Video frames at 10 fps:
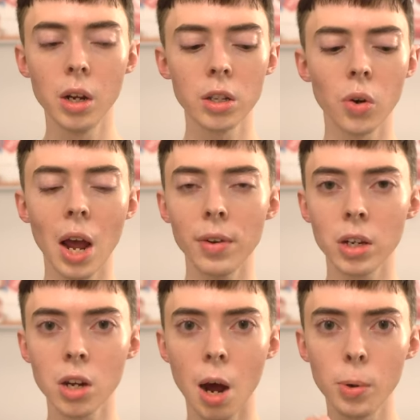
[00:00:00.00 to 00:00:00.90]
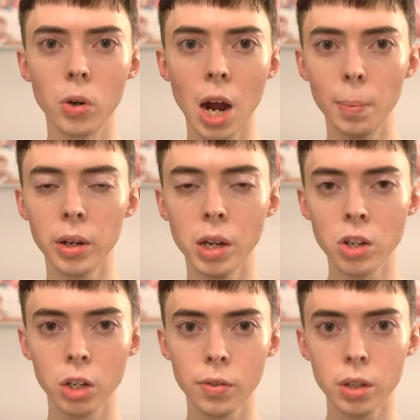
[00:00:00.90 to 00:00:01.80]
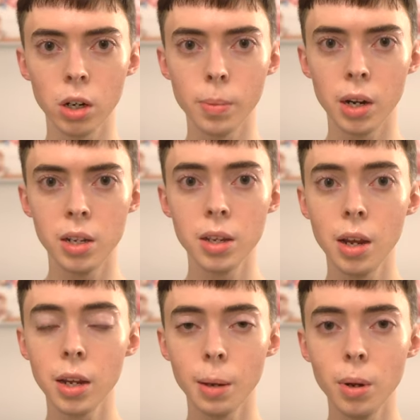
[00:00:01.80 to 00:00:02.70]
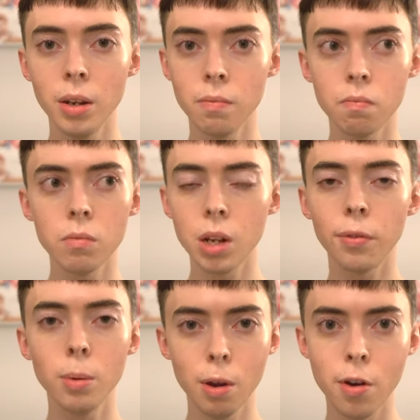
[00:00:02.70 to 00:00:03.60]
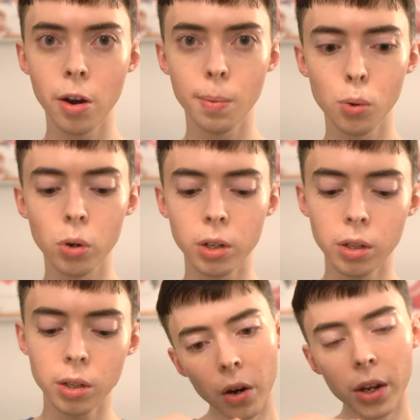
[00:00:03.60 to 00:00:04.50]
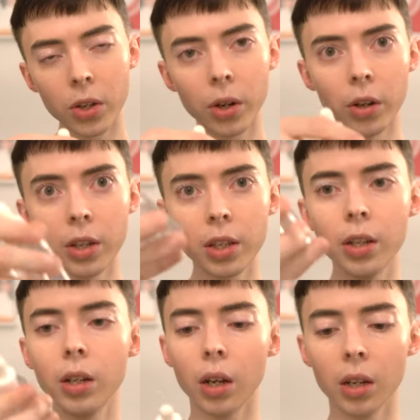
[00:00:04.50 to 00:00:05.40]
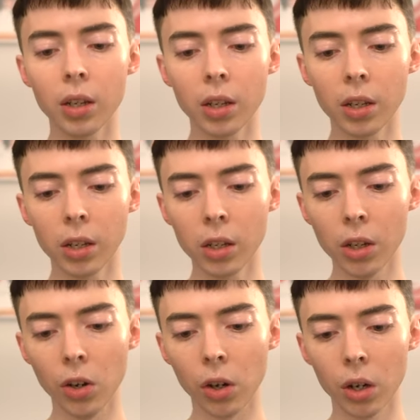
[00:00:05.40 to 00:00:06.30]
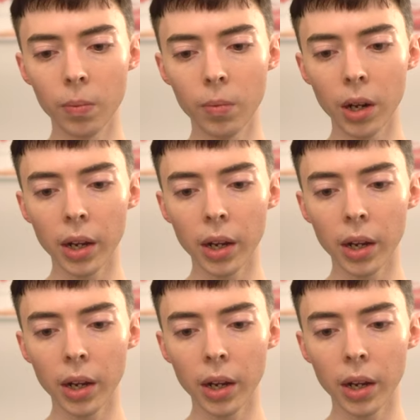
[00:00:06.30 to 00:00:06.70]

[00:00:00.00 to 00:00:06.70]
So having topical application of ceramides can be definitely be very important. Okay, so here's the serum.